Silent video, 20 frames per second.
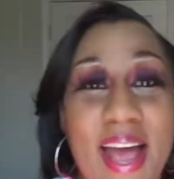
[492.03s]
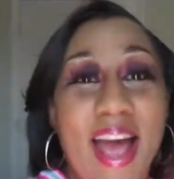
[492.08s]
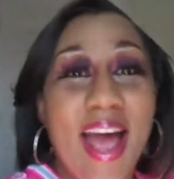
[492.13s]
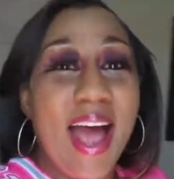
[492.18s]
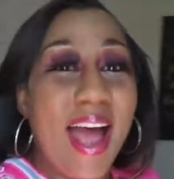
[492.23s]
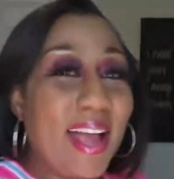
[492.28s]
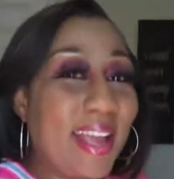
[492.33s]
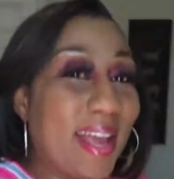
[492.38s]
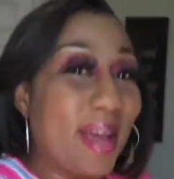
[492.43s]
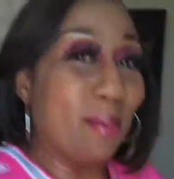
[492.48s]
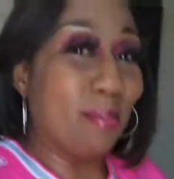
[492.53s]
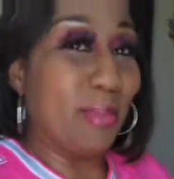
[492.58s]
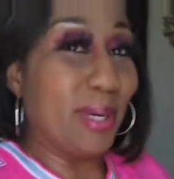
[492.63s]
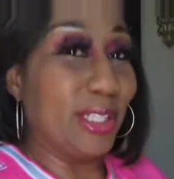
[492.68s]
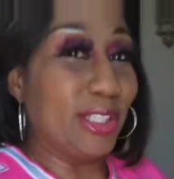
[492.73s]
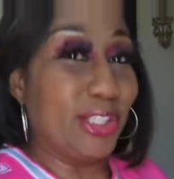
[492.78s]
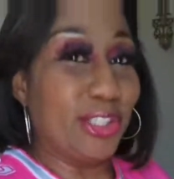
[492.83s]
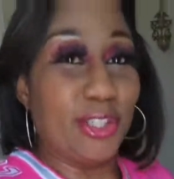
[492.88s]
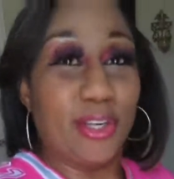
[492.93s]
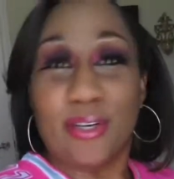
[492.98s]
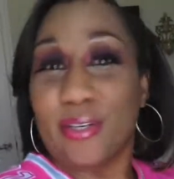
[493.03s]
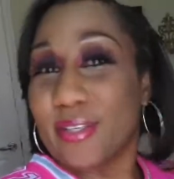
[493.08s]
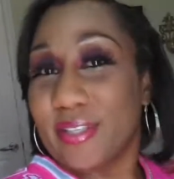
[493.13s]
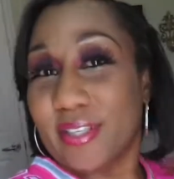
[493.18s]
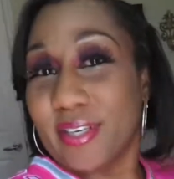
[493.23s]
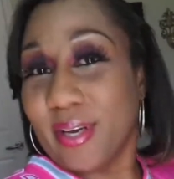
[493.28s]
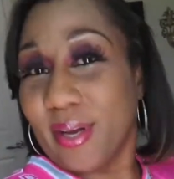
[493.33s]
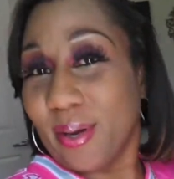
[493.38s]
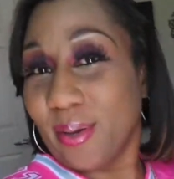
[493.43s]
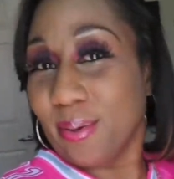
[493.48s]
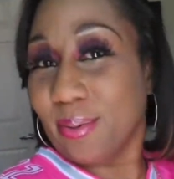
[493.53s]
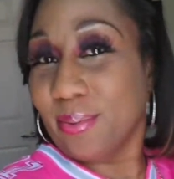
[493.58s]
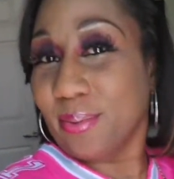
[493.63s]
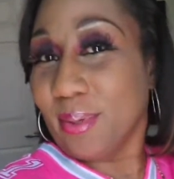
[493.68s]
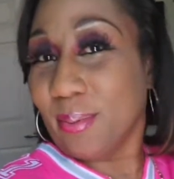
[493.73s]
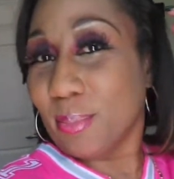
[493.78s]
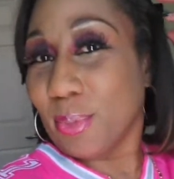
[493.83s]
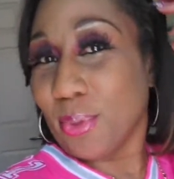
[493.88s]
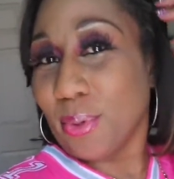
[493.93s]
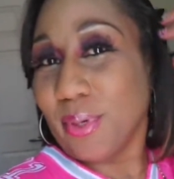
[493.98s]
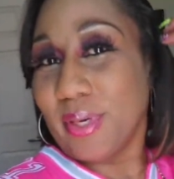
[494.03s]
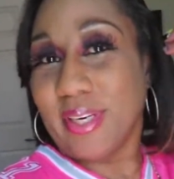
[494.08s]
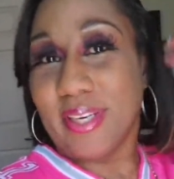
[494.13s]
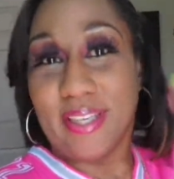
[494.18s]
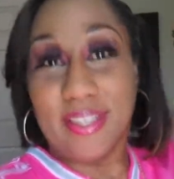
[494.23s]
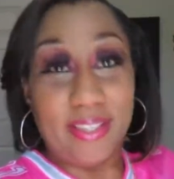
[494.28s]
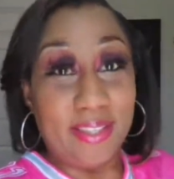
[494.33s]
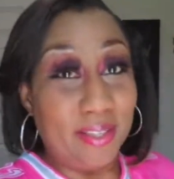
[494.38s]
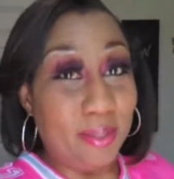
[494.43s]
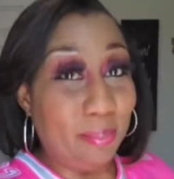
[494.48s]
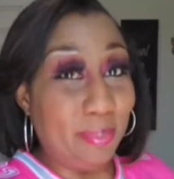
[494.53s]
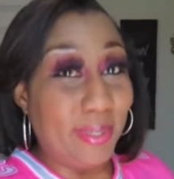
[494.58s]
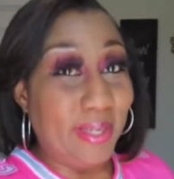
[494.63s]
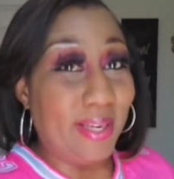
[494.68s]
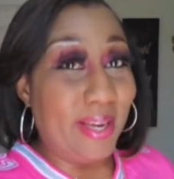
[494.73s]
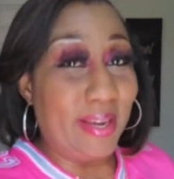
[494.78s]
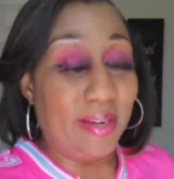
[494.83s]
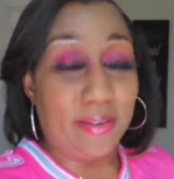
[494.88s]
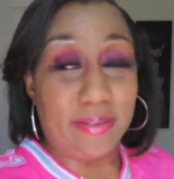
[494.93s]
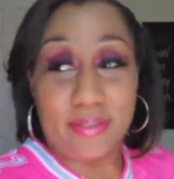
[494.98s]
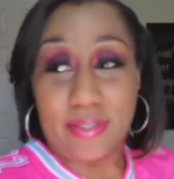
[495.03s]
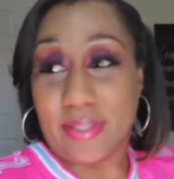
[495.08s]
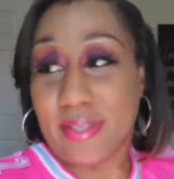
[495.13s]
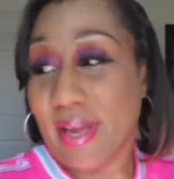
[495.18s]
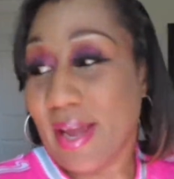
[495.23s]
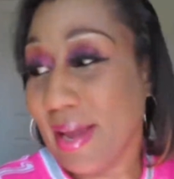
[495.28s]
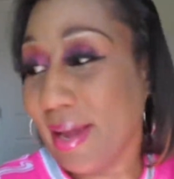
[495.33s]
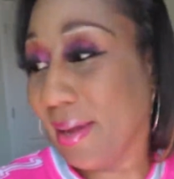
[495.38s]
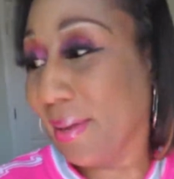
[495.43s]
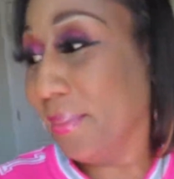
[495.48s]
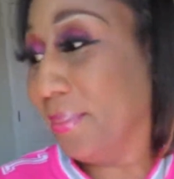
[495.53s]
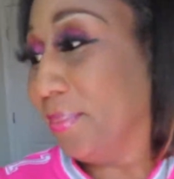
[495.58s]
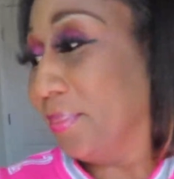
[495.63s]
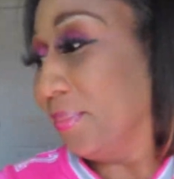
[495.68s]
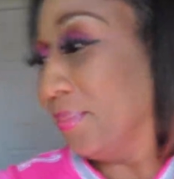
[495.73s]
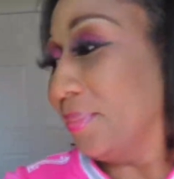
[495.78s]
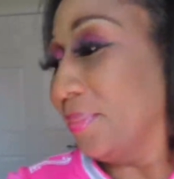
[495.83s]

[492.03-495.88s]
I got my jersey on. I'm going in a little bit later today.